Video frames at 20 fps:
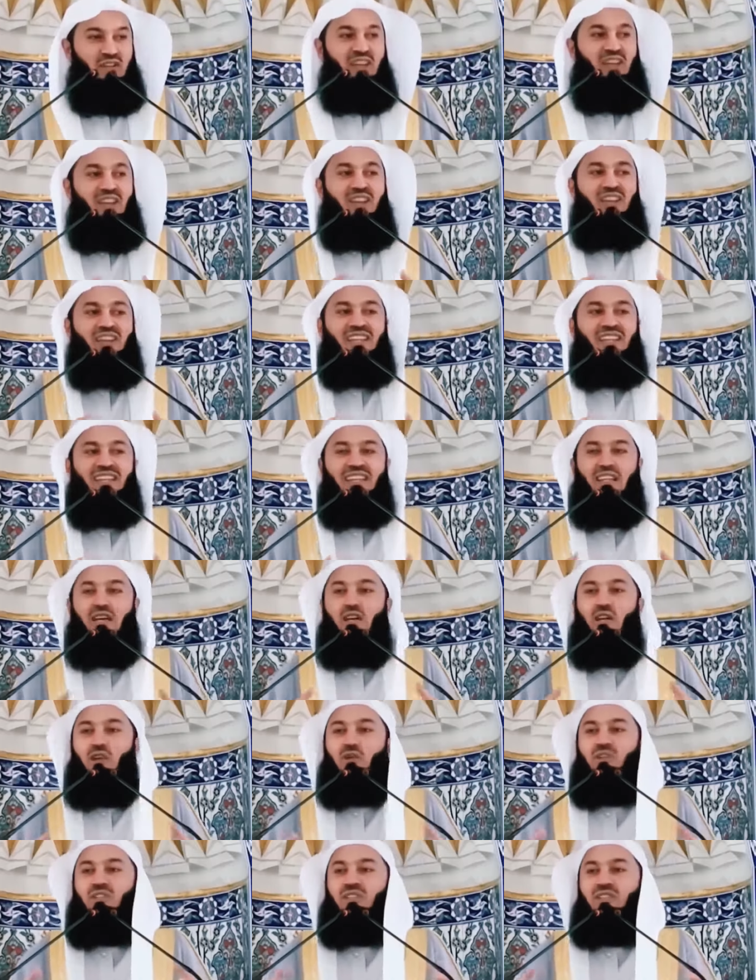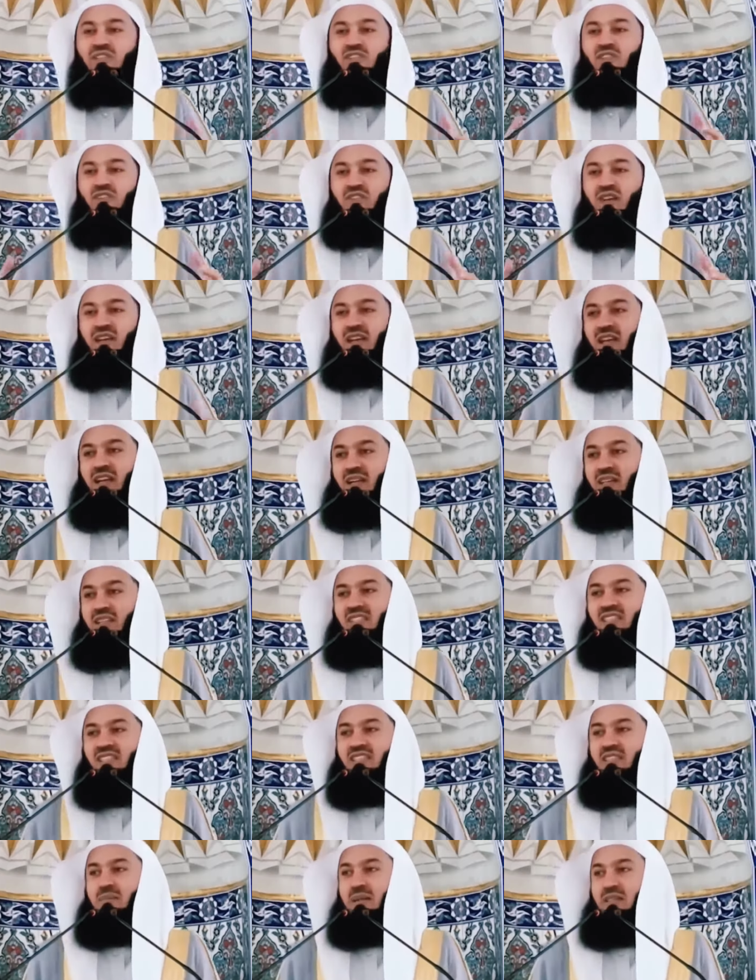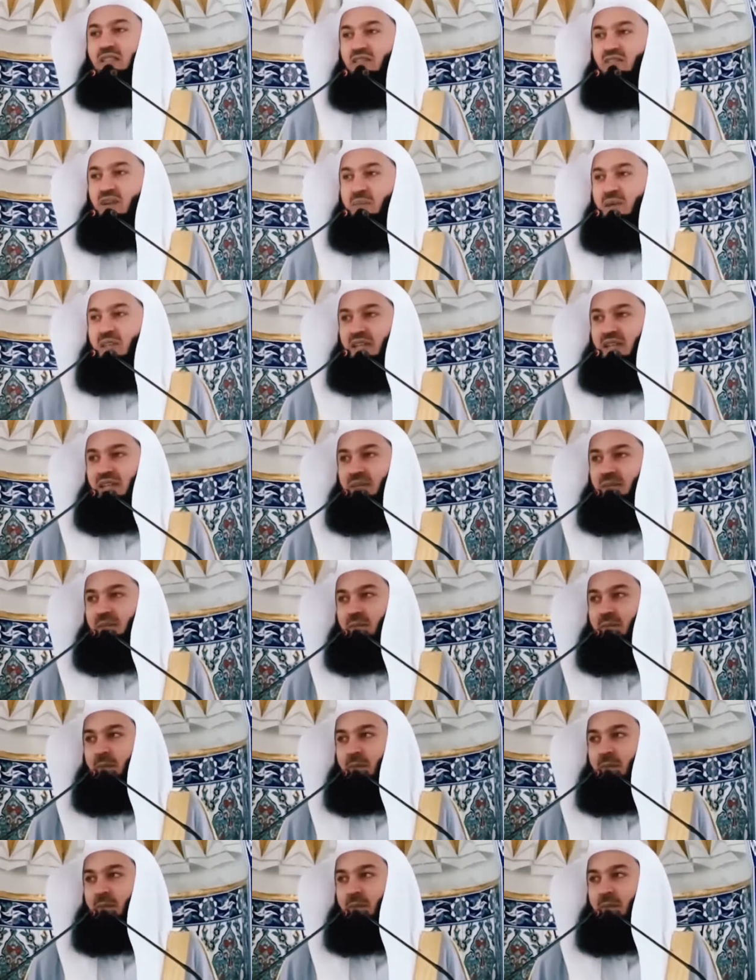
earning the closeness of Allah. This is the month of Ramadan.